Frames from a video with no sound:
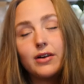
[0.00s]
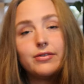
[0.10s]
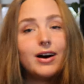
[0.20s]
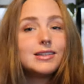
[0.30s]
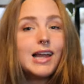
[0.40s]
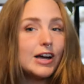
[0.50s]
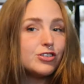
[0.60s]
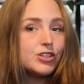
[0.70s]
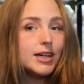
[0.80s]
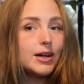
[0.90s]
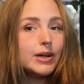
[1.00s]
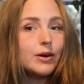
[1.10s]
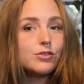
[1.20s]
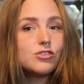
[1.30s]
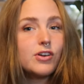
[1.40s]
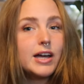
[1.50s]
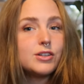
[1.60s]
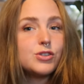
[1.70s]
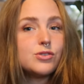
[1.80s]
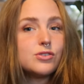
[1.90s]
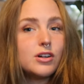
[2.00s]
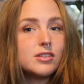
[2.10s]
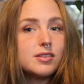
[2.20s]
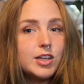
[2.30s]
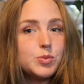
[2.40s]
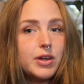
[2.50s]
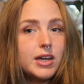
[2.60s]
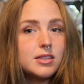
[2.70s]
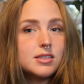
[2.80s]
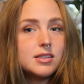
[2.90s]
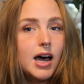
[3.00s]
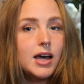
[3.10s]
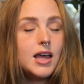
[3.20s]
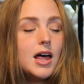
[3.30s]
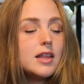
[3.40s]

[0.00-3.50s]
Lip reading: I found last year when I was trying to start sage plants that